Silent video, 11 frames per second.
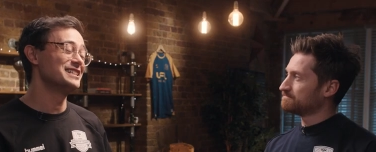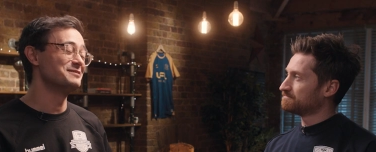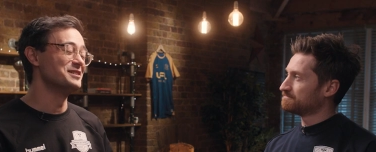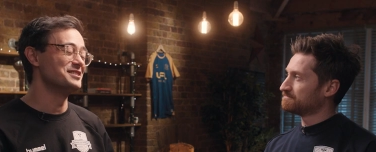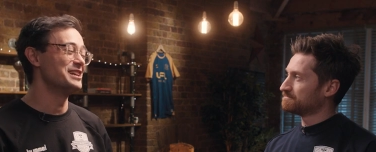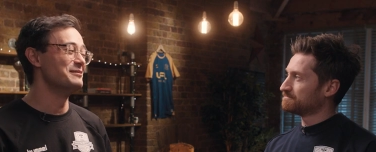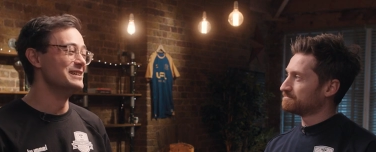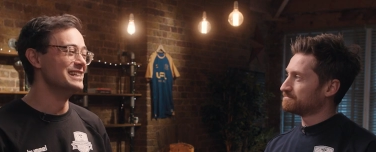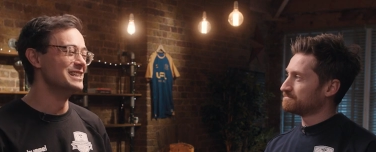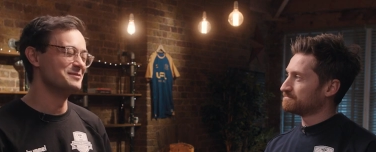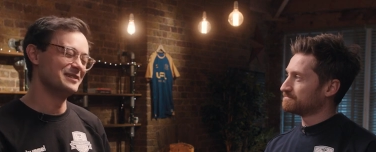Speaker 1: thanks so much for
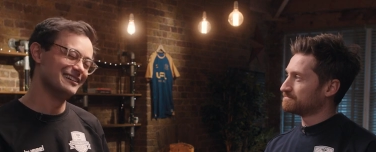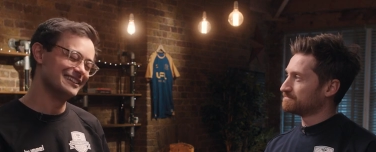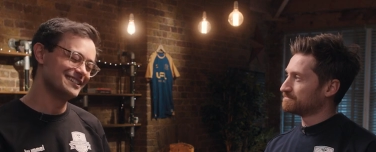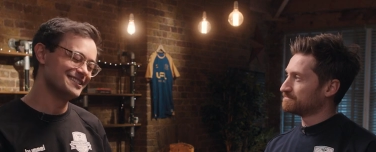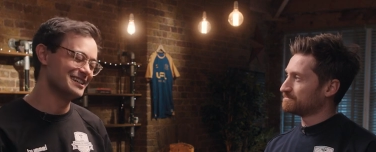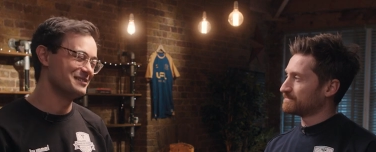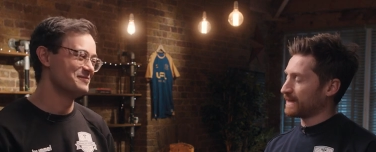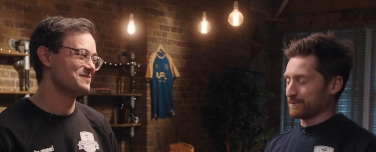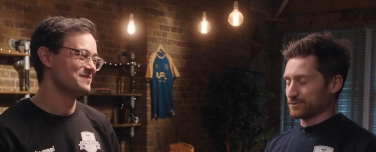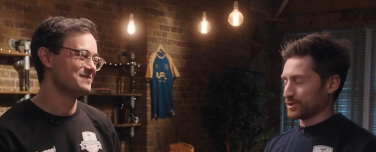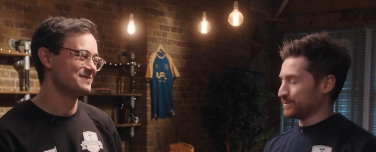coming in. It's been great to chat.
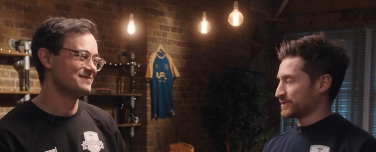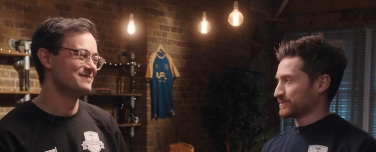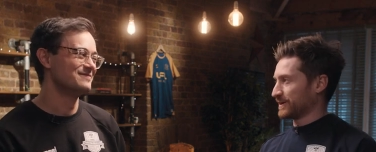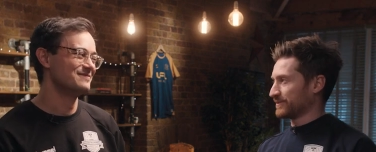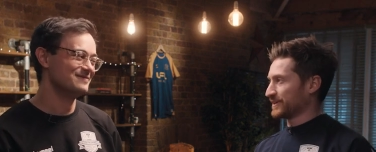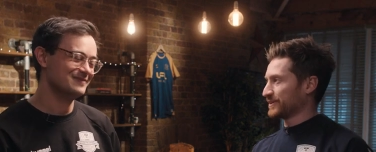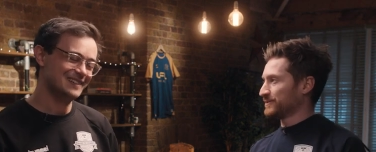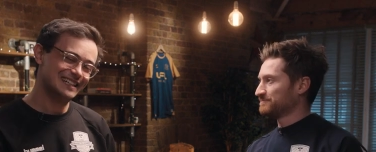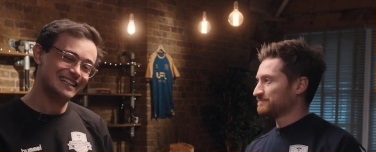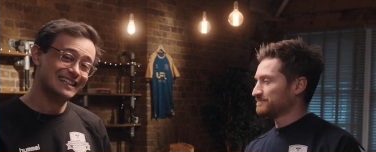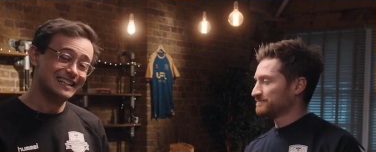Absolute pleasure, mate. Thank
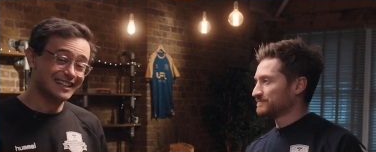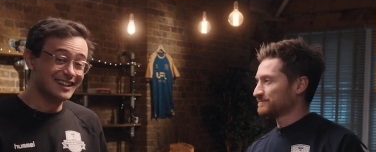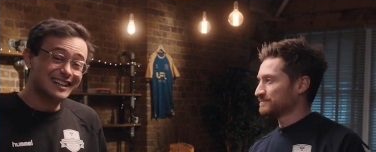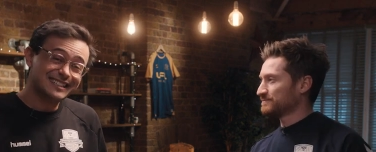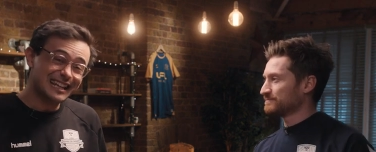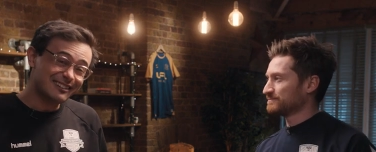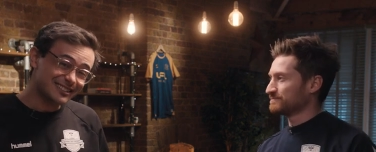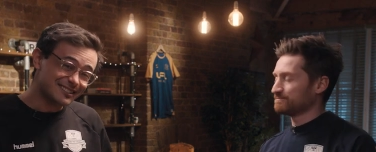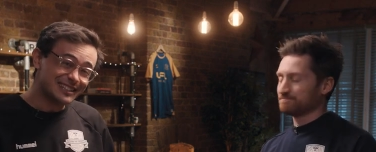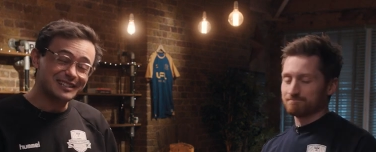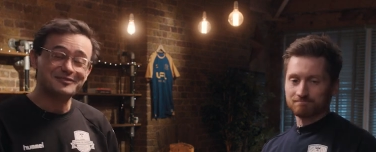you. And guys, that'll
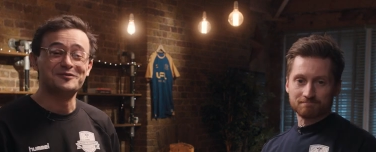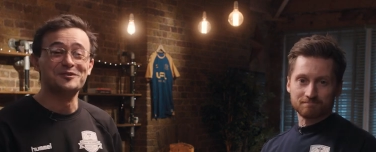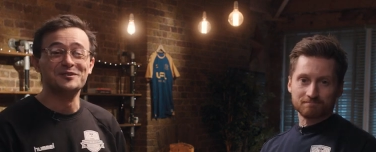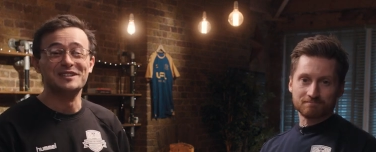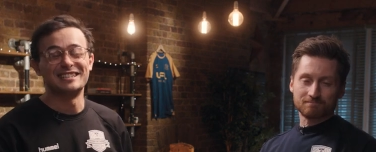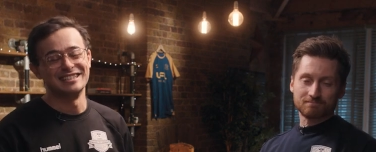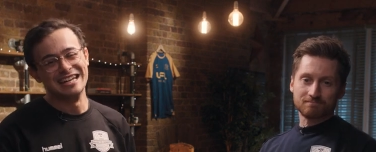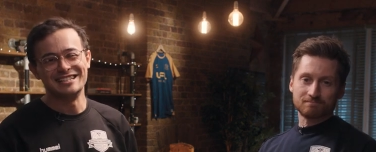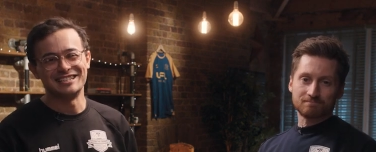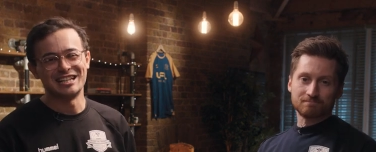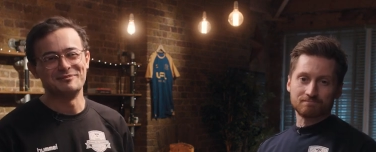do it for this
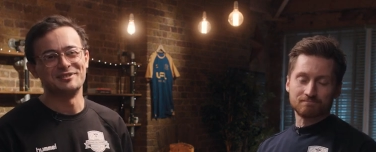latest